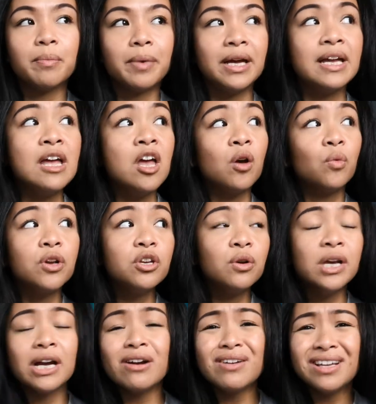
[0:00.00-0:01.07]
But when you
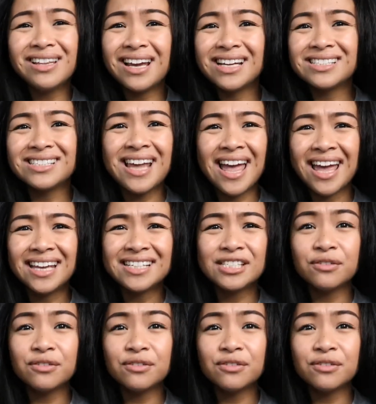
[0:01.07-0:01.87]
hear it like 10